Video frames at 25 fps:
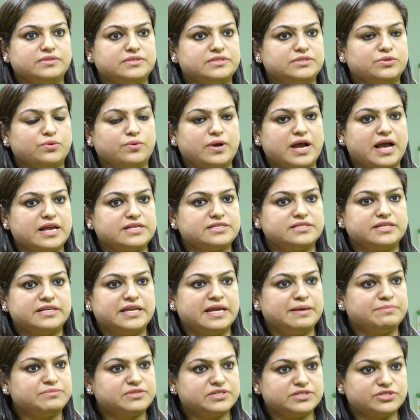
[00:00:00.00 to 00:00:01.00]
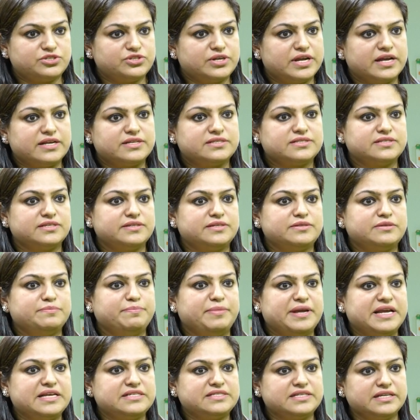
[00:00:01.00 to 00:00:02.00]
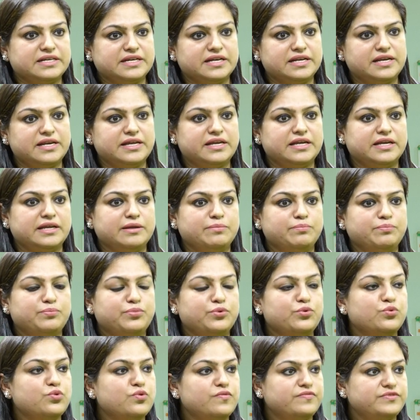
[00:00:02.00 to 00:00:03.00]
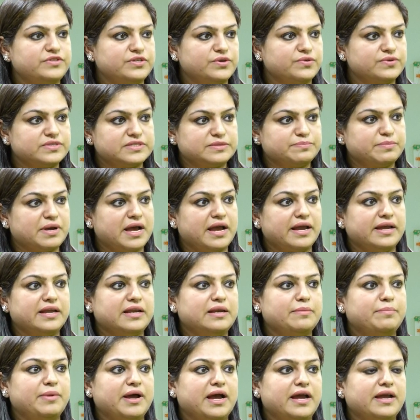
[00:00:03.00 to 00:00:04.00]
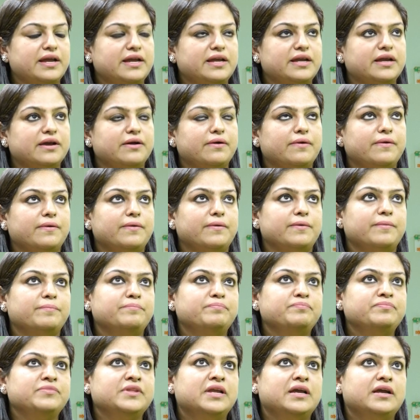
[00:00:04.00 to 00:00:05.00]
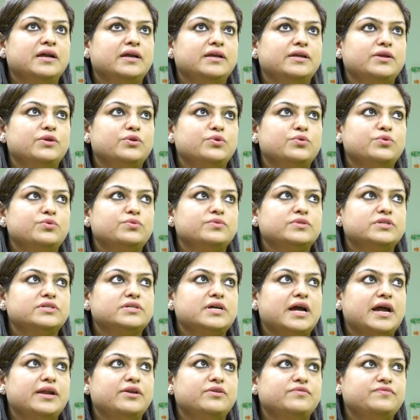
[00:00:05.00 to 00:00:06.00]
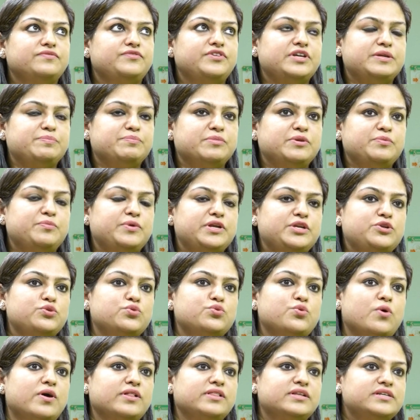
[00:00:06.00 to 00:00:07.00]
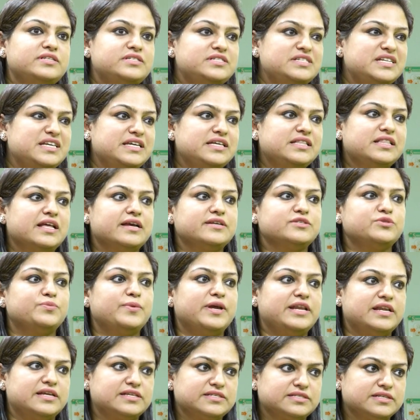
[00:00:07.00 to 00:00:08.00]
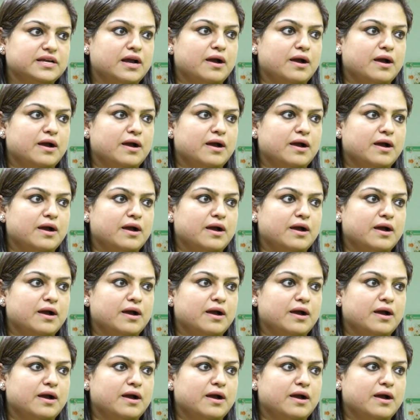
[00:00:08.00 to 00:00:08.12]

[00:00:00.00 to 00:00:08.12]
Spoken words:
so as the name suggests, it basically improves your smile by the kind of treatment we do on the teeth as well as